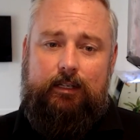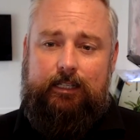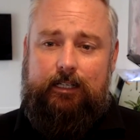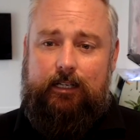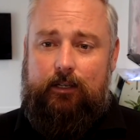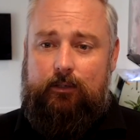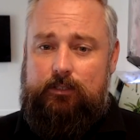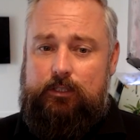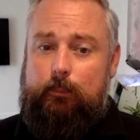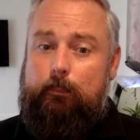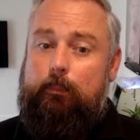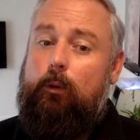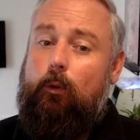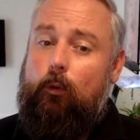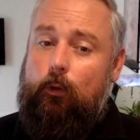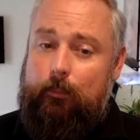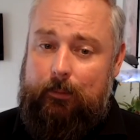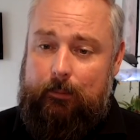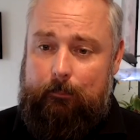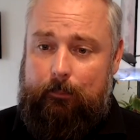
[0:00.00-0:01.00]

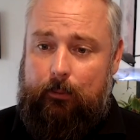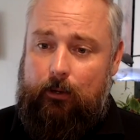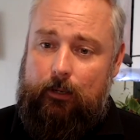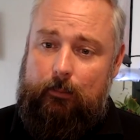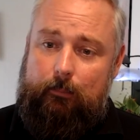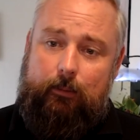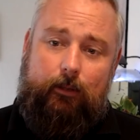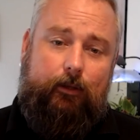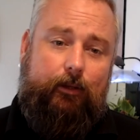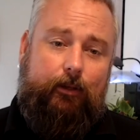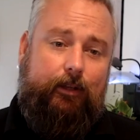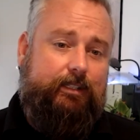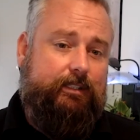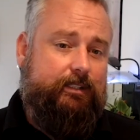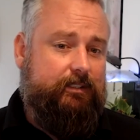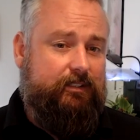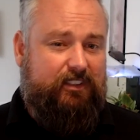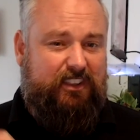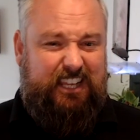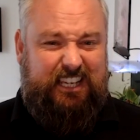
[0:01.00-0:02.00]
deployment
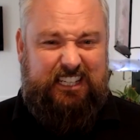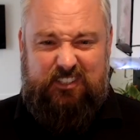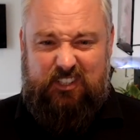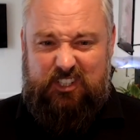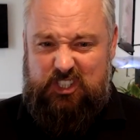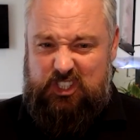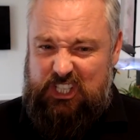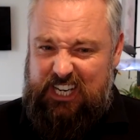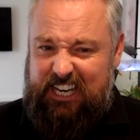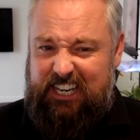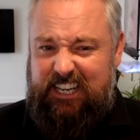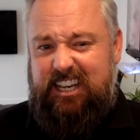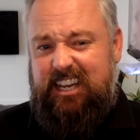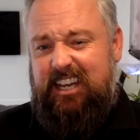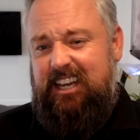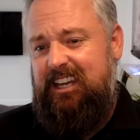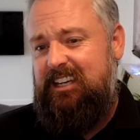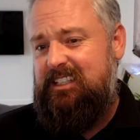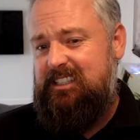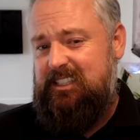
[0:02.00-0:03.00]
pipelines, things like
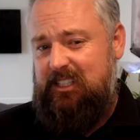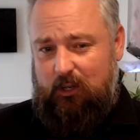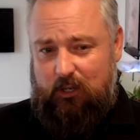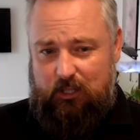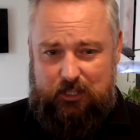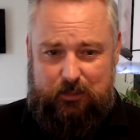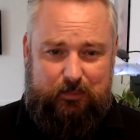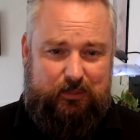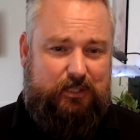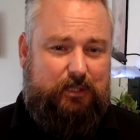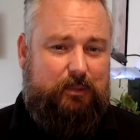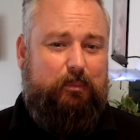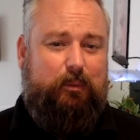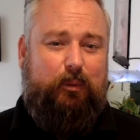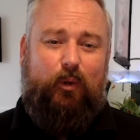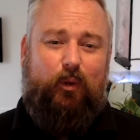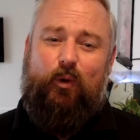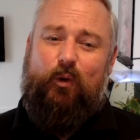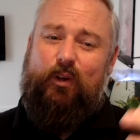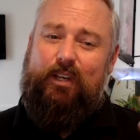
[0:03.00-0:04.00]
Jenkins and Optimise
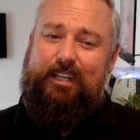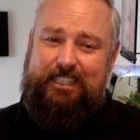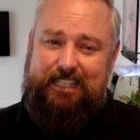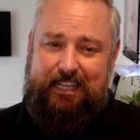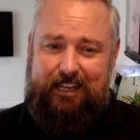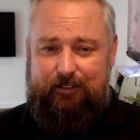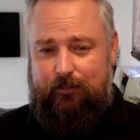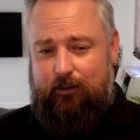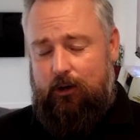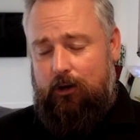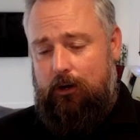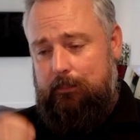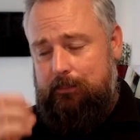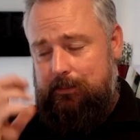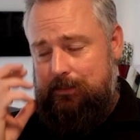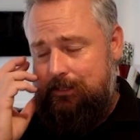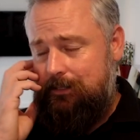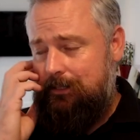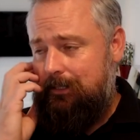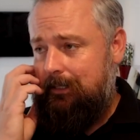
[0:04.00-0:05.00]
Deploy,
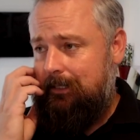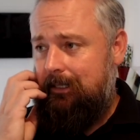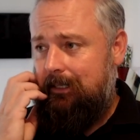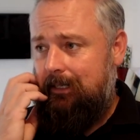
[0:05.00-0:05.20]
DevOps,